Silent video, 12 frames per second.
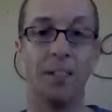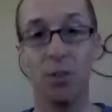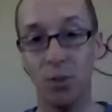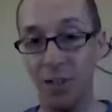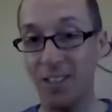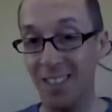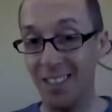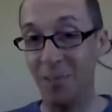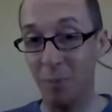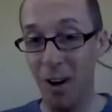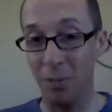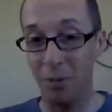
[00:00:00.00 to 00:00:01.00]
So you see the
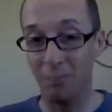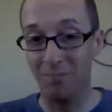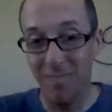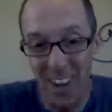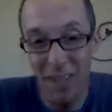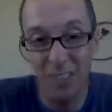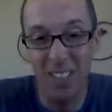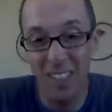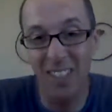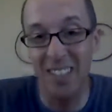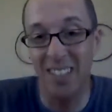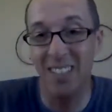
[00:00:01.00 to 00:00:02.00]
problem. I'm
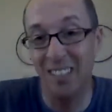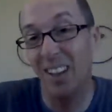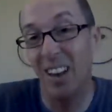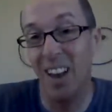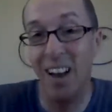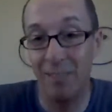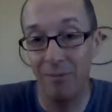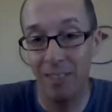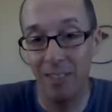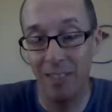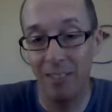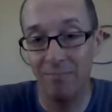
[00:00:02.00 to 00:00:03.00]
stuck in this little office.
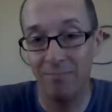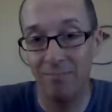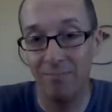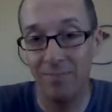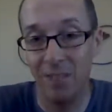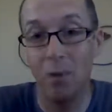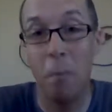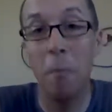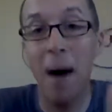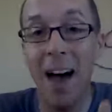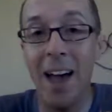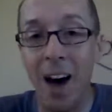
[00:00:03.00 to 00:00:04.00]
So
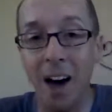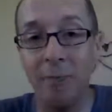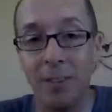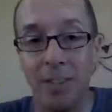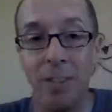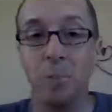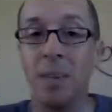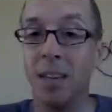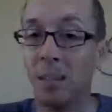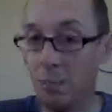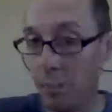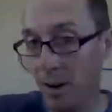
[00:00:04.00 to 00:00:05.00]
my office is being
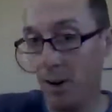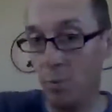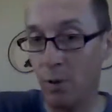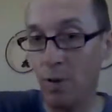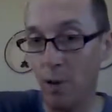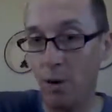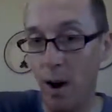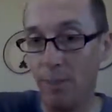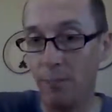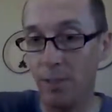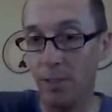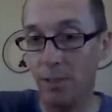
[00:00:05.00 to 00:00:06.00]
compared with your
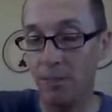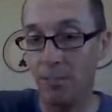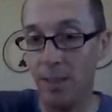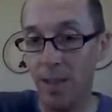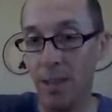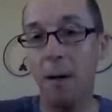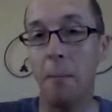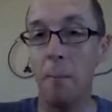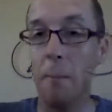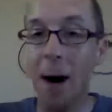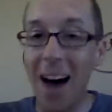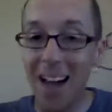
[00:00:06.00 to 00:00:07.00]
office.
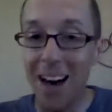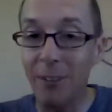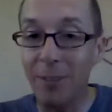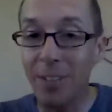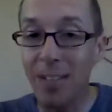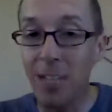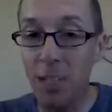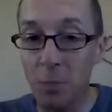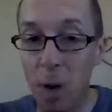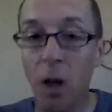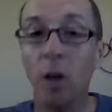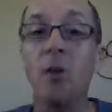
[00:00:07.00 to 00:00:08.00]
My office is
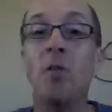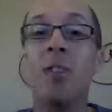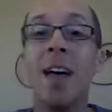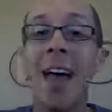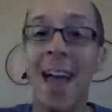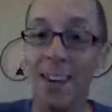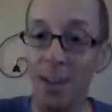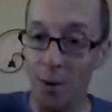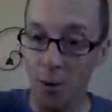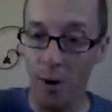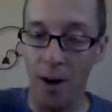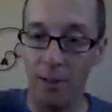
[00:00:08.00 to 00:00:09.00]
smaller than
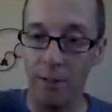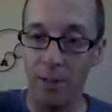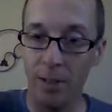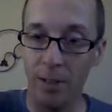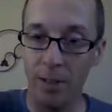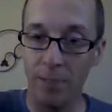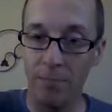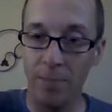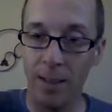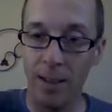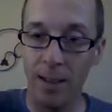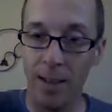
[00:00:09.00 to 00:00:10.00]
your office.
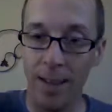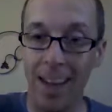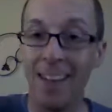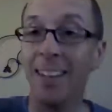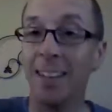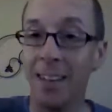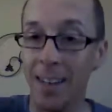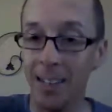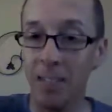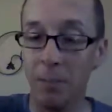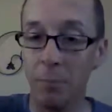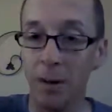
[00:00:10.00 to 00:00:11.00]
And in the
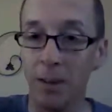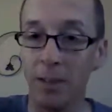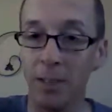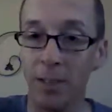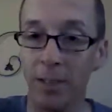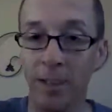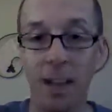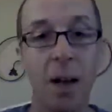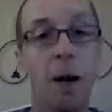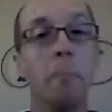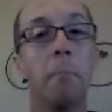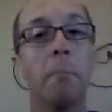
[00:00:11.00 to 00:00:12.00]
next comparison,
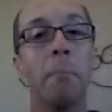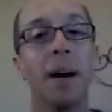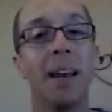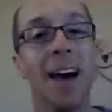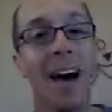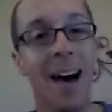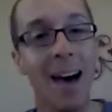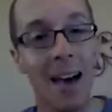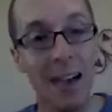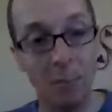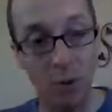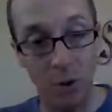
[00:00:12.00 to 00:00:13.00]
but
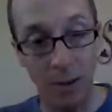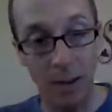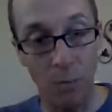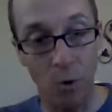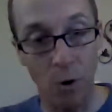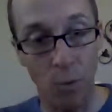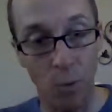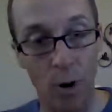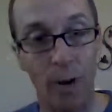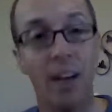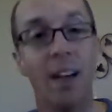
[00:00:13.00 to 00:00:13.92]
I'm doing more work